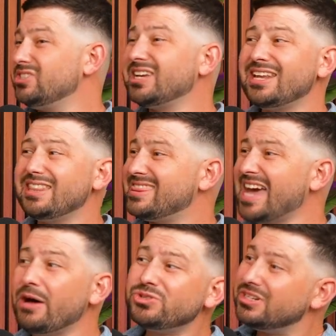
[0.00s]
He's got
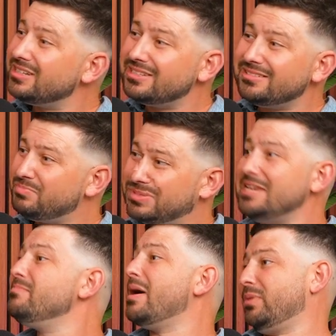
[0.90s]
1,000
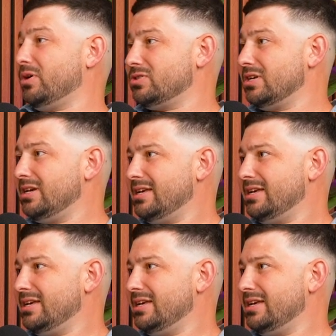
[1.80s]
team members